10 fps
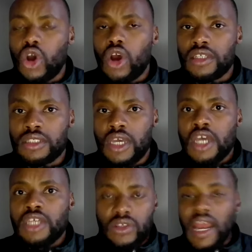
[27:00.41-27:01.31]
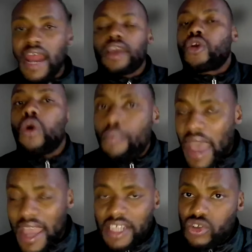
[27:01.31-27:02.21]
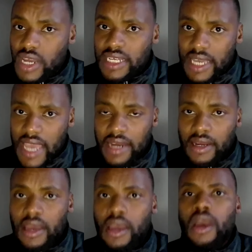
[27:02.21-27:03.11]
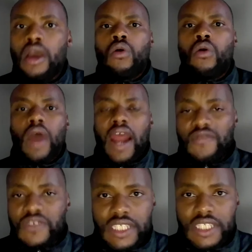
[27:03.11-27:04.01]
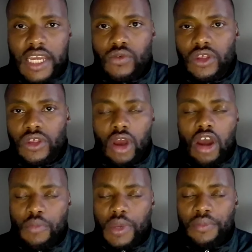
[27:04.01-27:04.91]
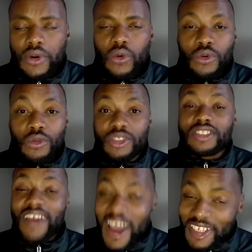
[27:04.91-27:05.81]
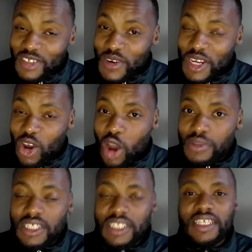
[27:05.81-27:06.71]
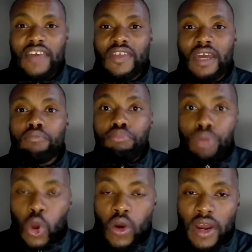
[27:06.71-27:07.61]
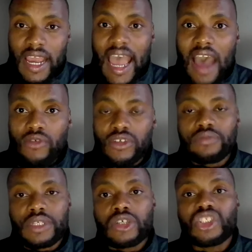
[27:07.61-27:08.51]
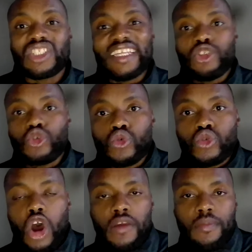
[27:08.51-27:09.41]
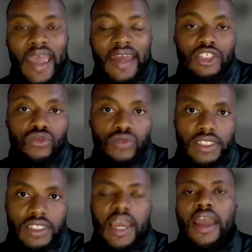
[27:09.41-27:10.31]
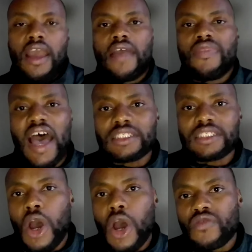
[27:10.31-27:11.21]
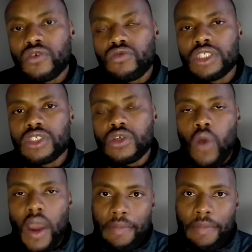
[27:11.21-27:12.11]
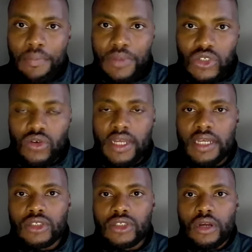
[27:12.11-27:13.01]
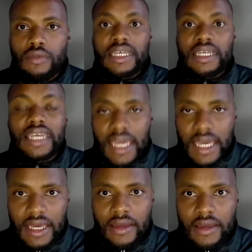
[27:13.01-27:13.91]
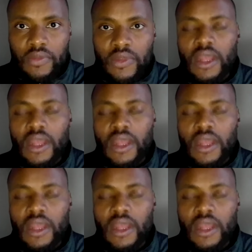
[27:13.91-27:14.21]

dollars so that I can go back and trade again. What I've seen with a lot of people who start trading options and then blow an account is because they do not manage risk. And that's part of the reason why paper trading is going to be key